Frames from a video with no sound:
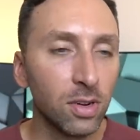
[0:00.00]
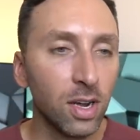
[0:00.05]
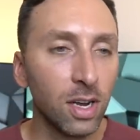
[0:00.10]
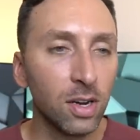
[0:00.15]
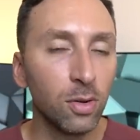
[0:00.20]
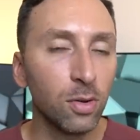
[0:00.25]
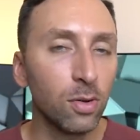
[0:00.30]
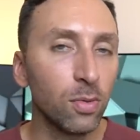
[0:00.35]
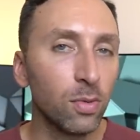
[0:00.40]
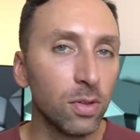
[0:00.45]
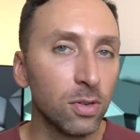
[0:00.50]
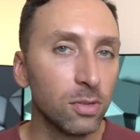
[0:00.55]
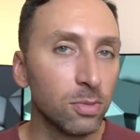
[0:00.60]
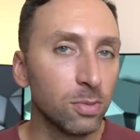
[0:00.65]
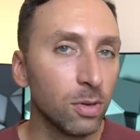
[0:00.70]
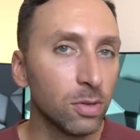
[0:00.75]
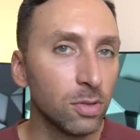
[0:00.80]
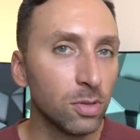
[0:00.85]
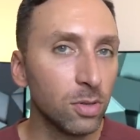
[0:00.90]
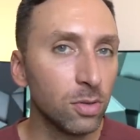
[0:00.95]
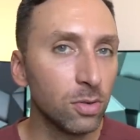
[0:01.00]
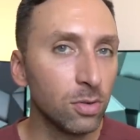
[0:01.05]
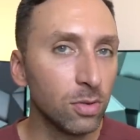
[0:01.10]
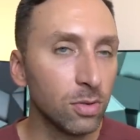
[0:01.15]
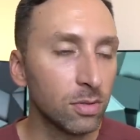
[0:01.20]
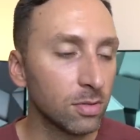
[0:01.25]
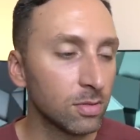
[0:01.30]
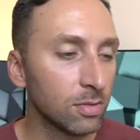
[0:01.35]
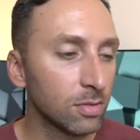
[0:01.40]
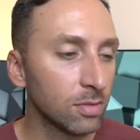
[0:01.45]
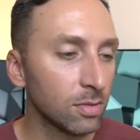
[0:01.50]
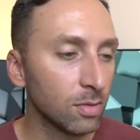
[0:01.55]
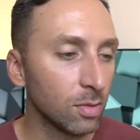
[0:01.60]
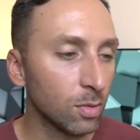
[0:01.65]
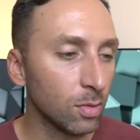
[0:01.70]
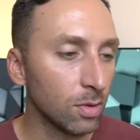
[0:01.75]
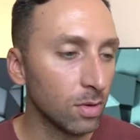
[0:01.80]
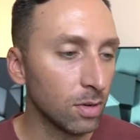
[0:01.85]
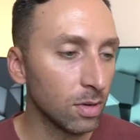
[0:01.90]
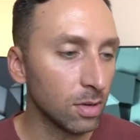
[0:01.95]
not going where they're supposed to,
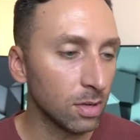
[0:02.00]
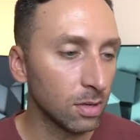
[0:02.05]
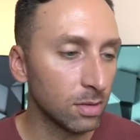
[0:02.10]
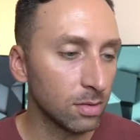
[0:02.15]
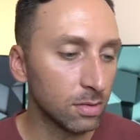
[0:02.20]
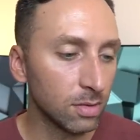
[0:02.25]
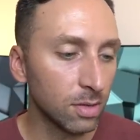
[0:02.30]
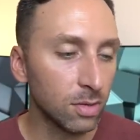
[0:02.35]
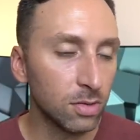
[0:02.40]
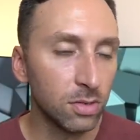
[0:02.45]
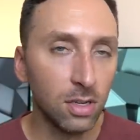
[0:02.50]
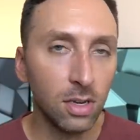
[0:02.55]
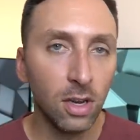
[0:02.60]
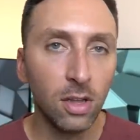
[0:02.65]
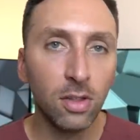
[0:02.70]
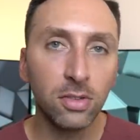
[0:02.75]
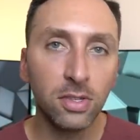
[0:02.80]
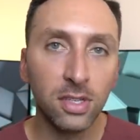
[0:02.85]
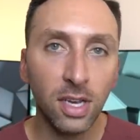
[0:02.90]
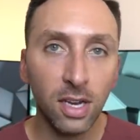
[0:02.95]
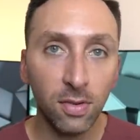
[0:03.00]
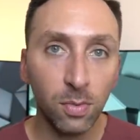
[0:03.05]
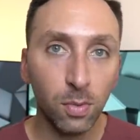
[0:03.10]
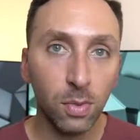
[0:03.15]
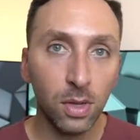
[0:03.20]
or there's another side of